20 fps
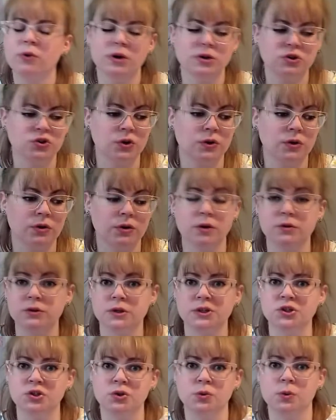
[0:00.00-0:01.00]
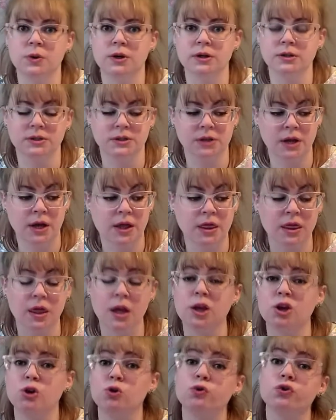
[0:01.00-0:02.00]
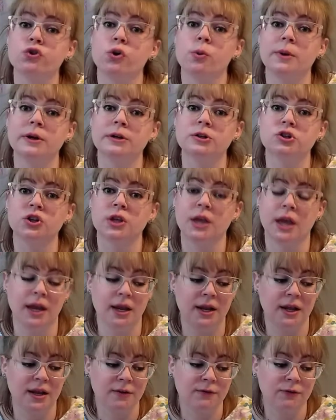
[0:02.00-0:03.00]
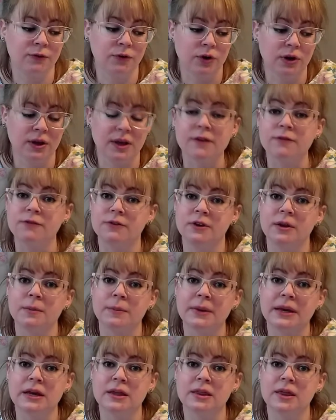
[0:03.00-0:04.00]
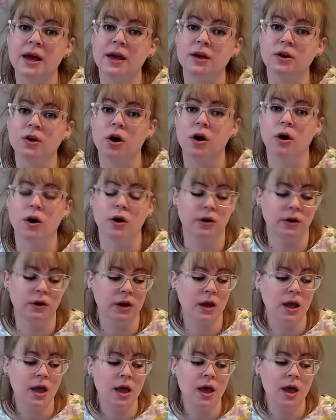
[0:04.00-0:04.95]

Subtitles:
I show you those, I do want to say thank you so much to Katie for gifting me that yarn.